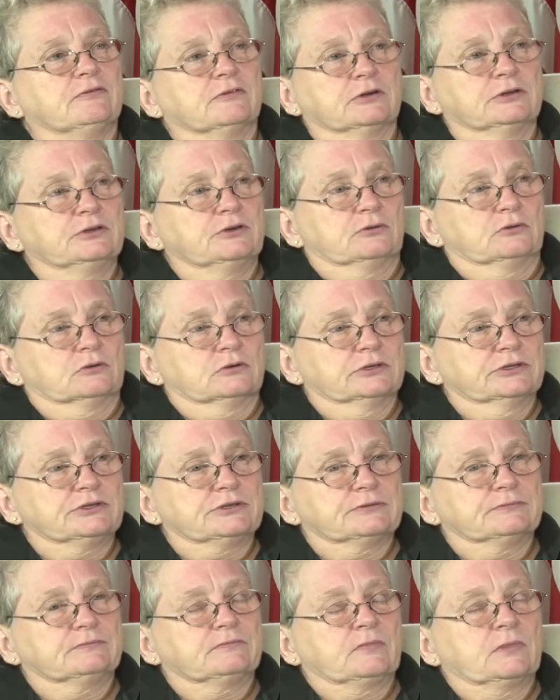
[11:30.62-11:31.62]
front
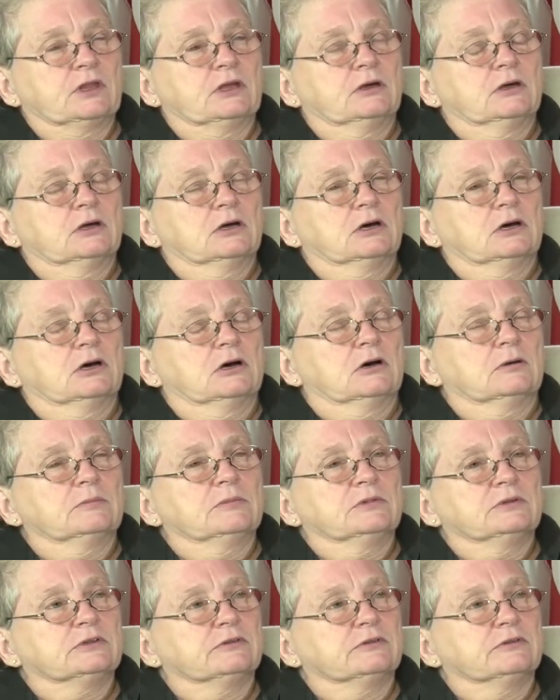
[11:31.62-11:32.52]
doors, um,